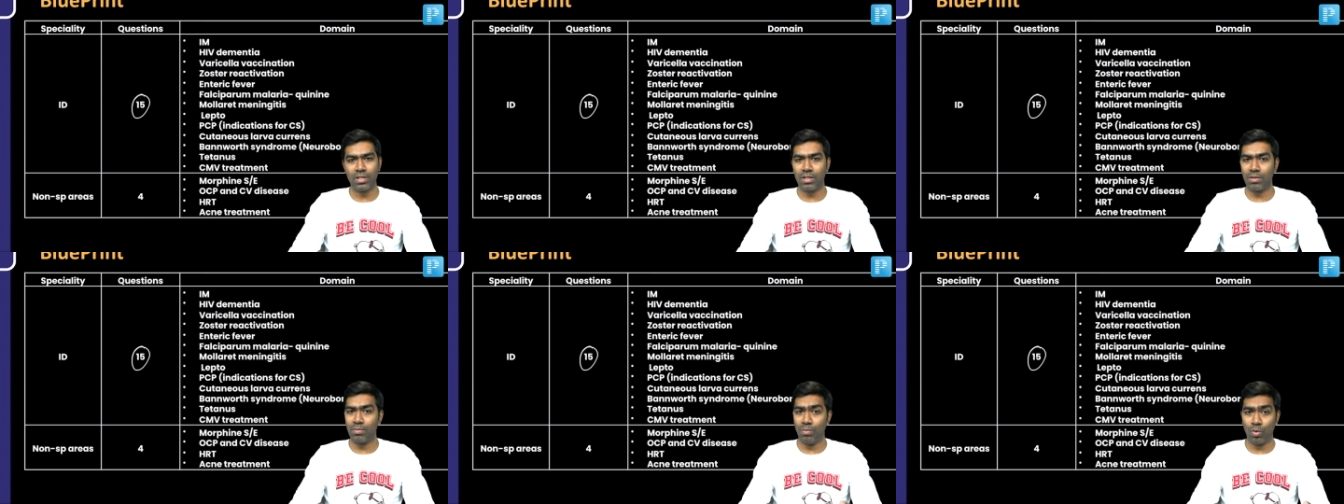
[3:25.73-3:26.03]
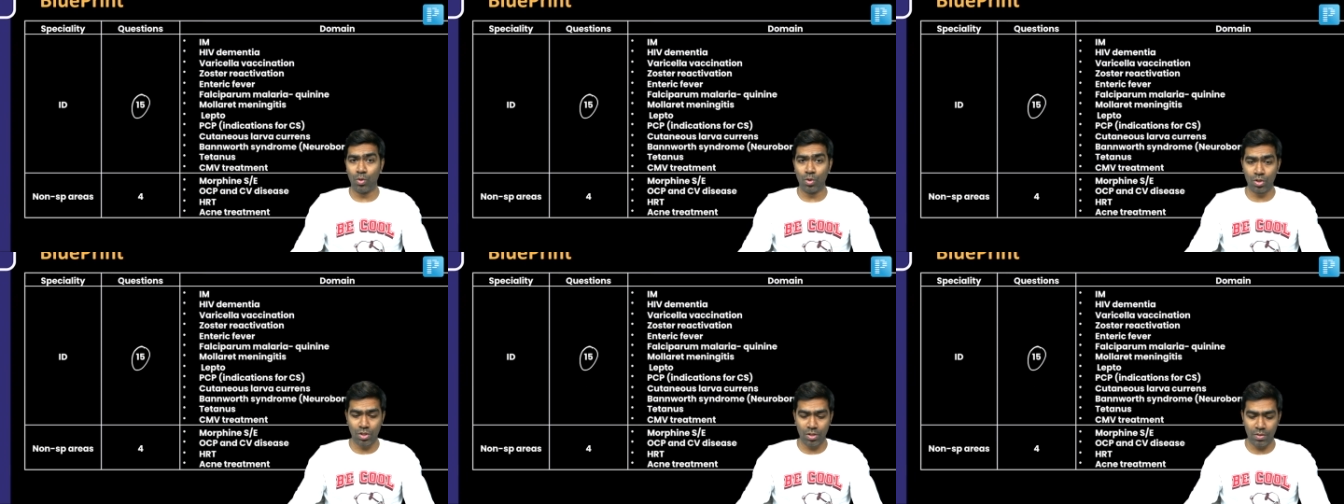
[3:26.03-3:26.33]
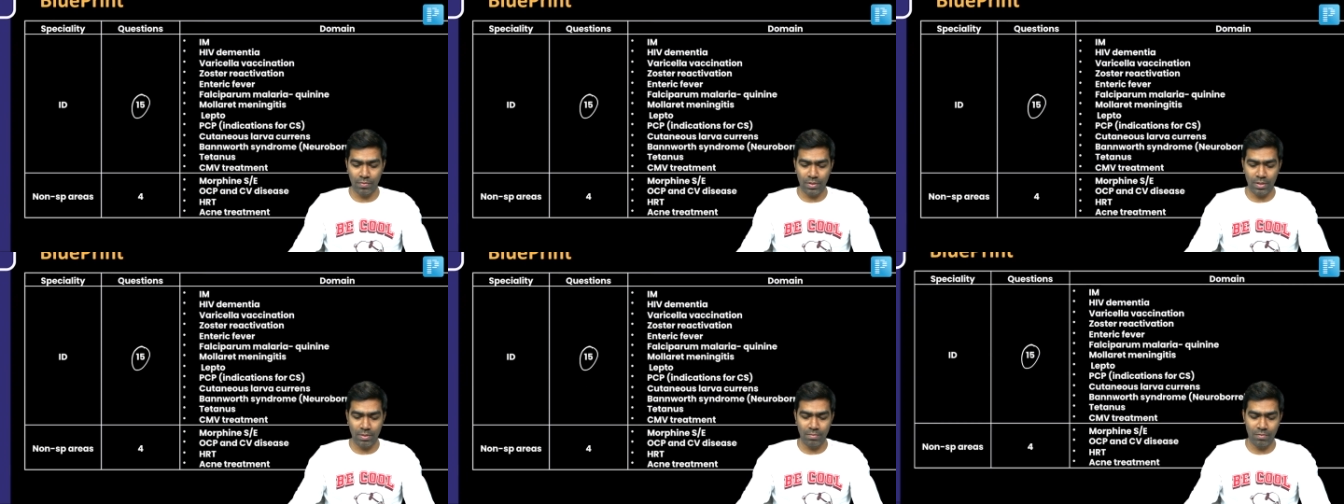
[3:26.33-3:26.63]
and most
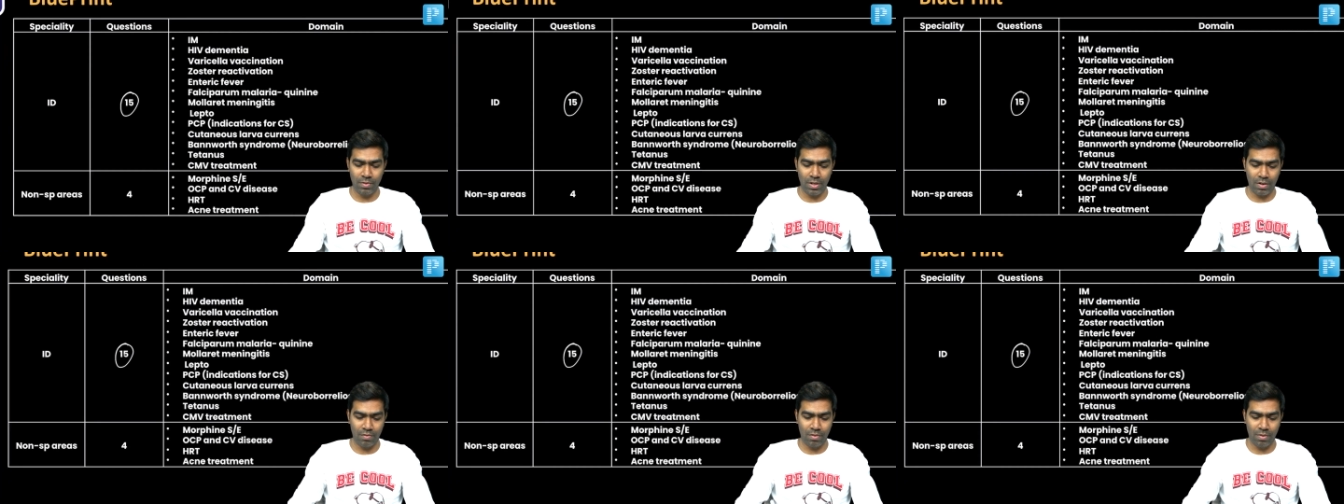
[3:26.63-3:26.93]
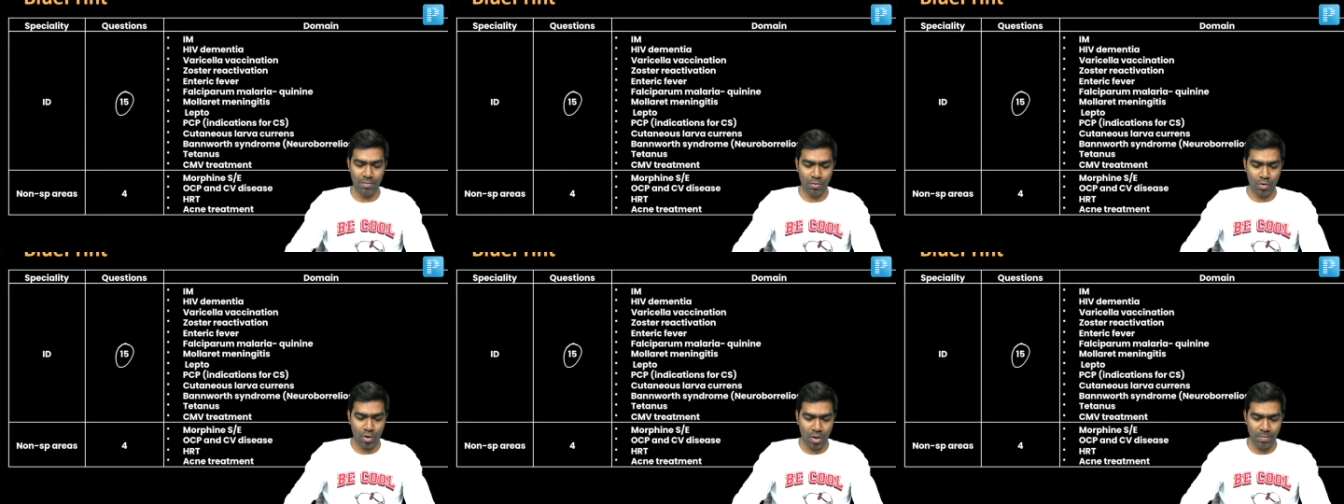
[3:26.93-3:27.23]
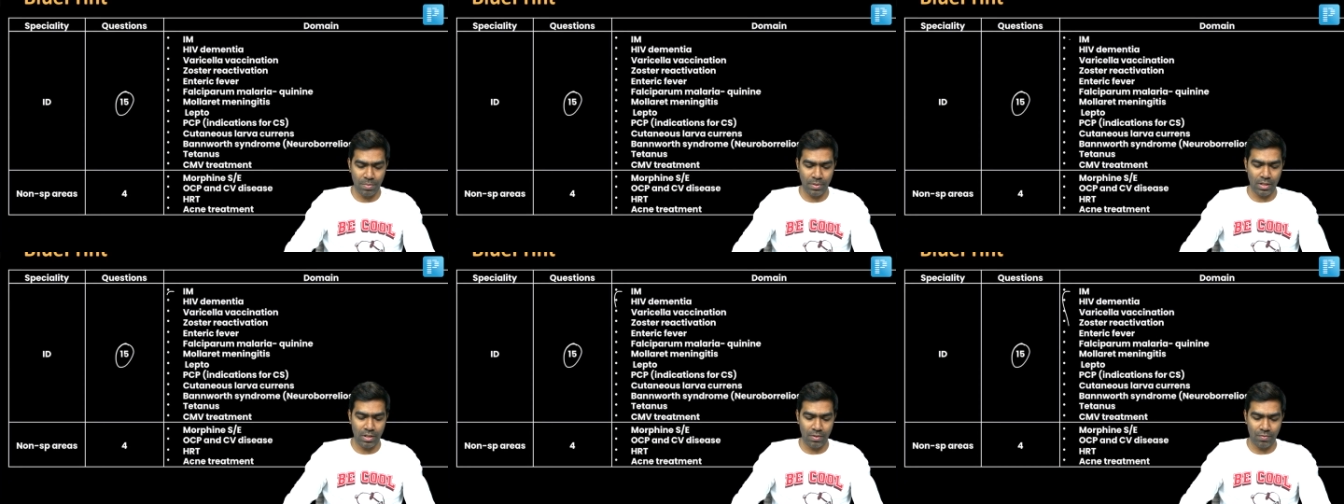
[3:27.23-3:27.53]
of them were from
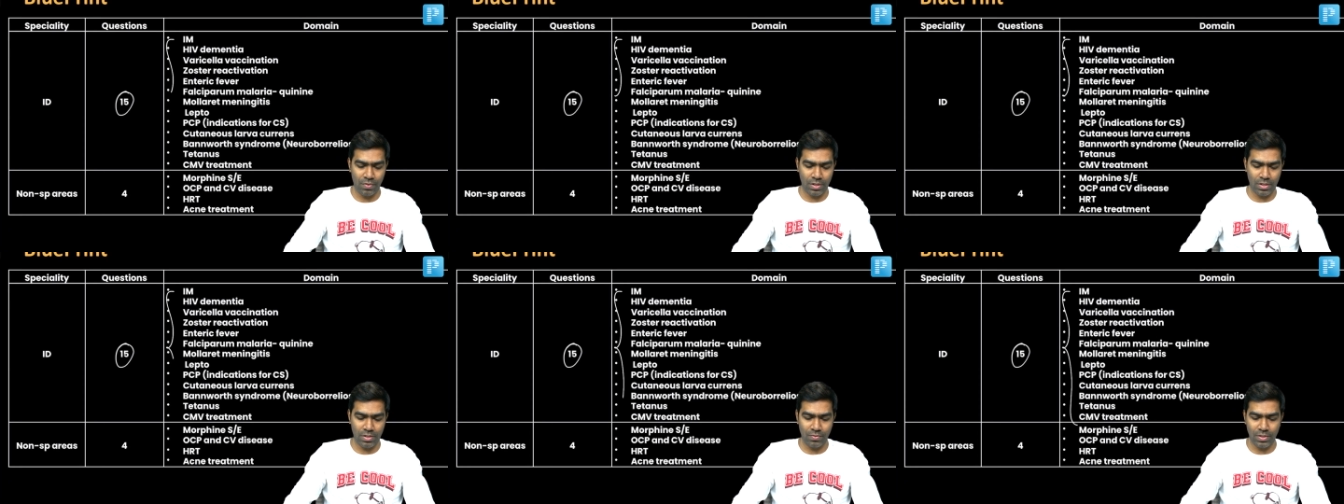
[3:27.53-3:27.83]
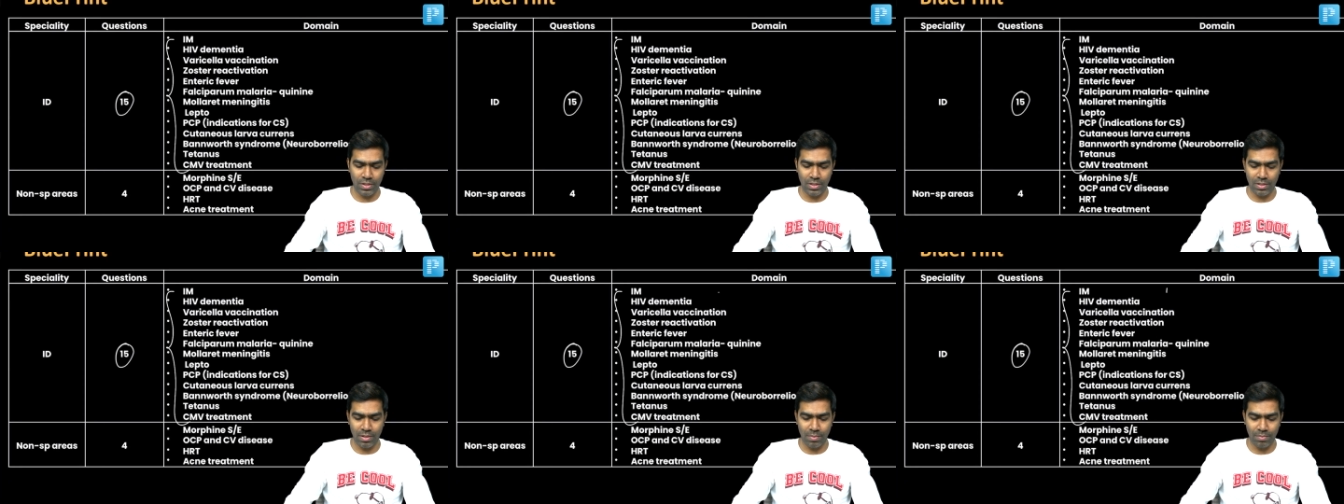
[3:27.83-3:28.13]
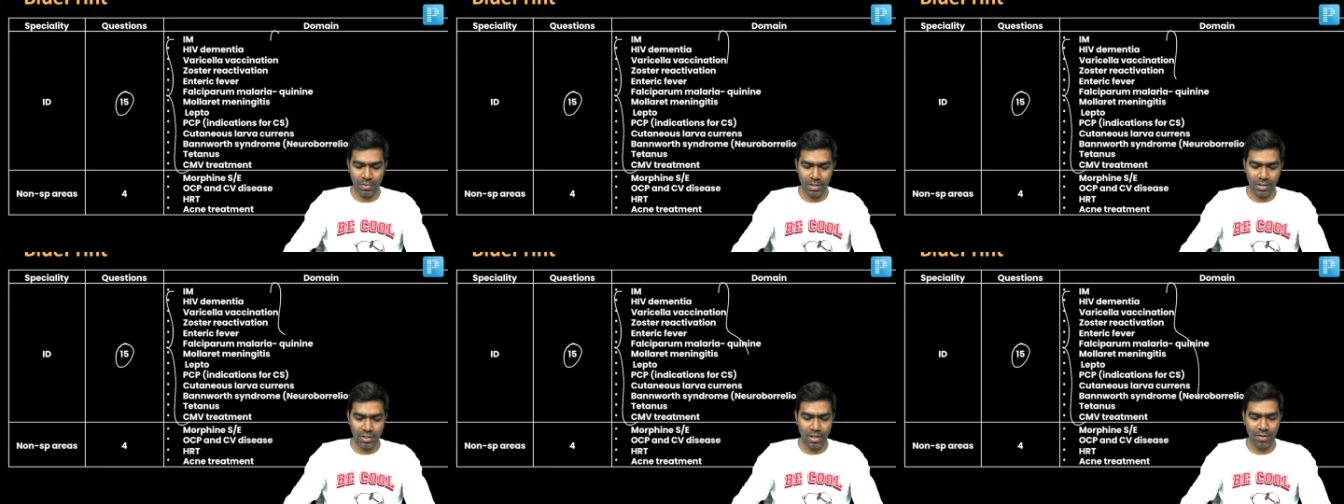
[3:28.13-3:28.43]
tropical infections, which is
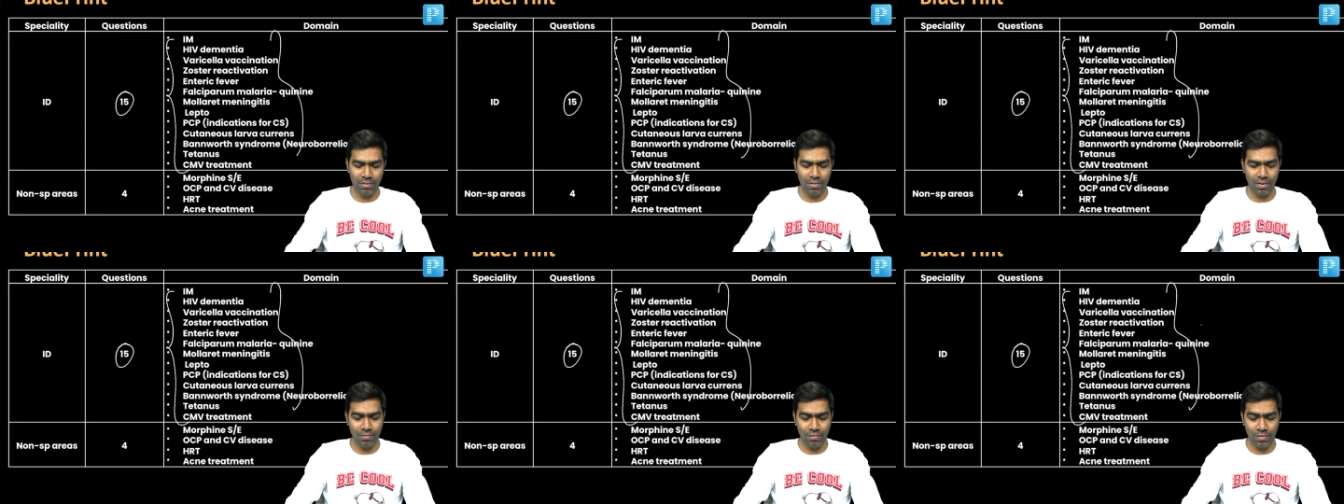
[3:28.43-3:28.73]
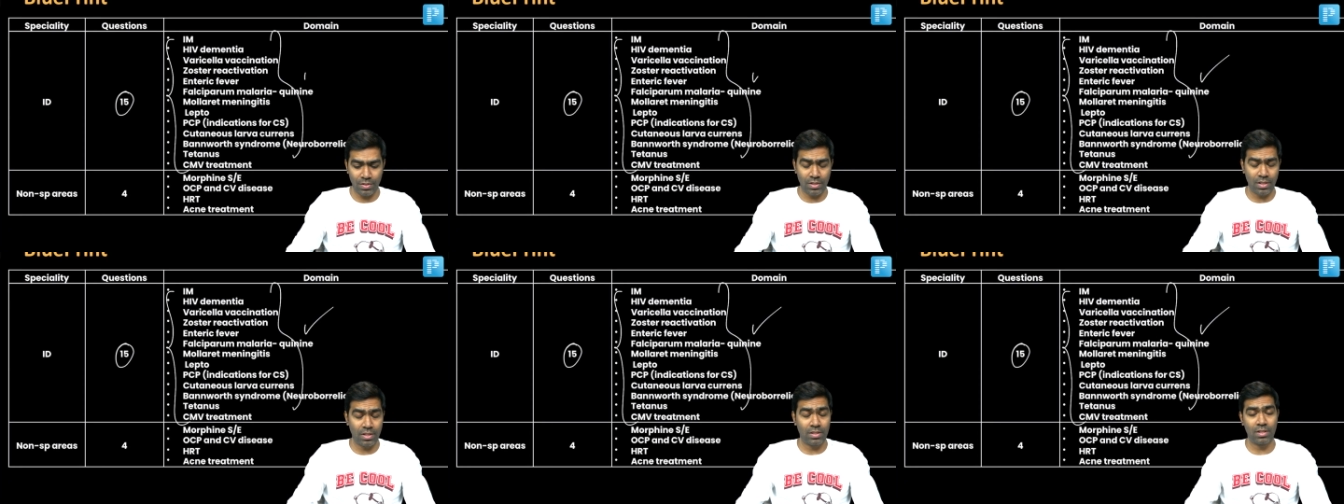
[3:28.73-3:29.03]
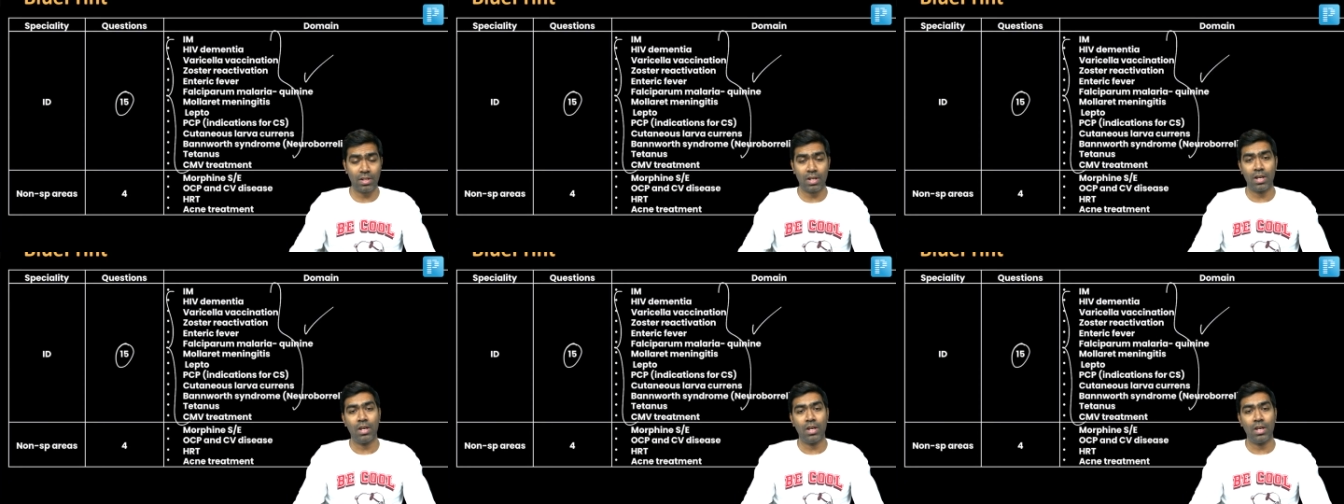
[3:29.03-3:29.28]
something that I've emphasized